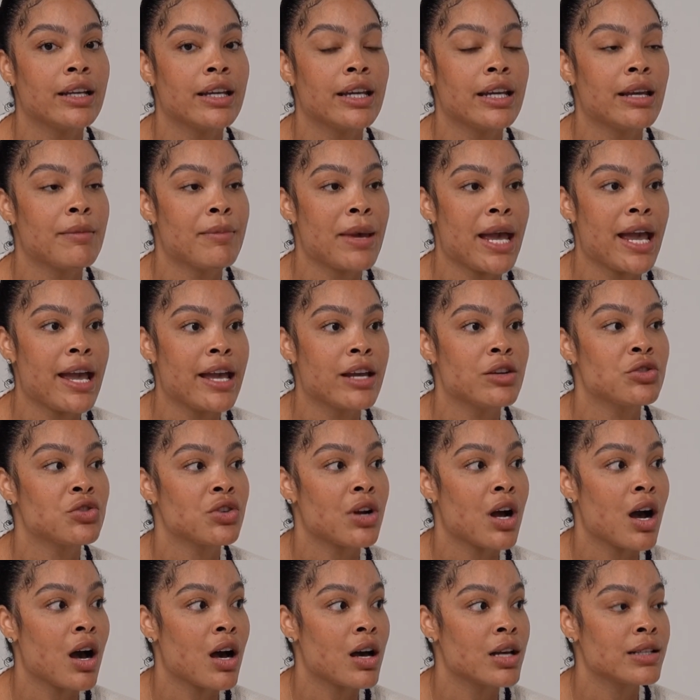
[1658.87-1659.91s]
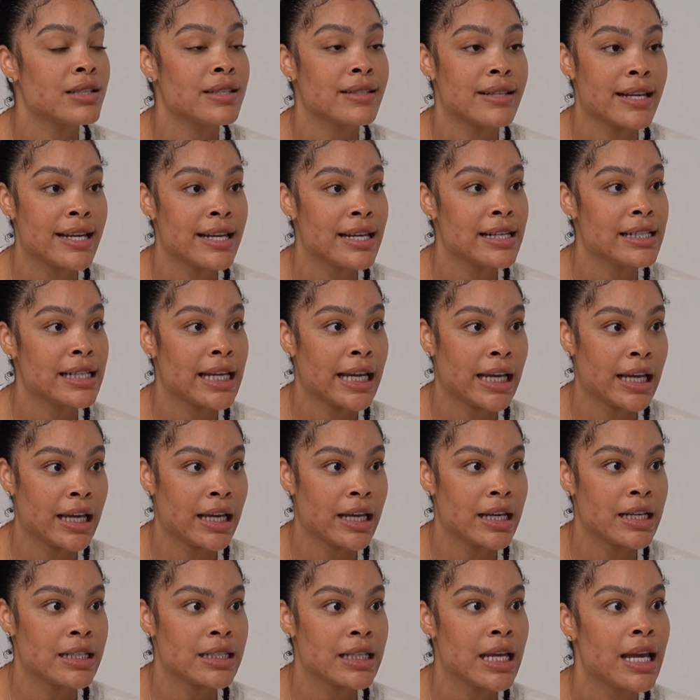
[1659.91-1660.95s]
He can paint, draw, sing,
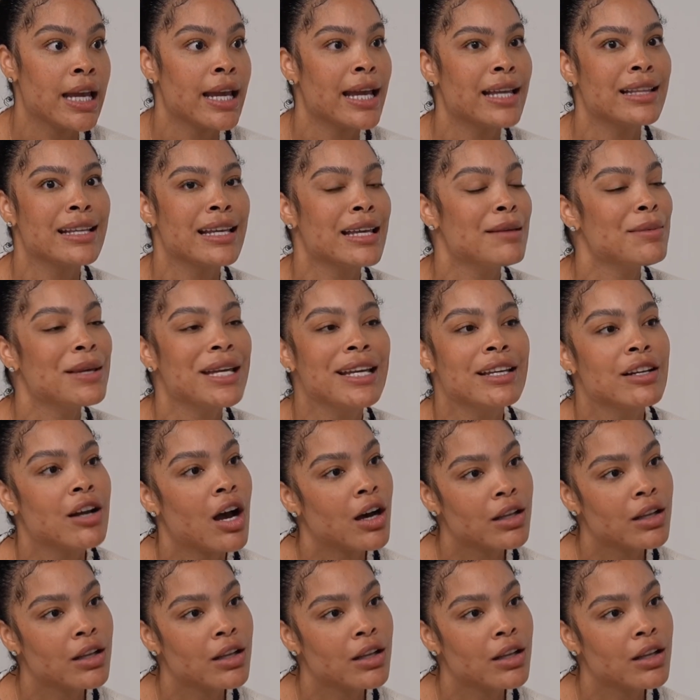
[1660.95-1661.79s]
dance, and then he be getting all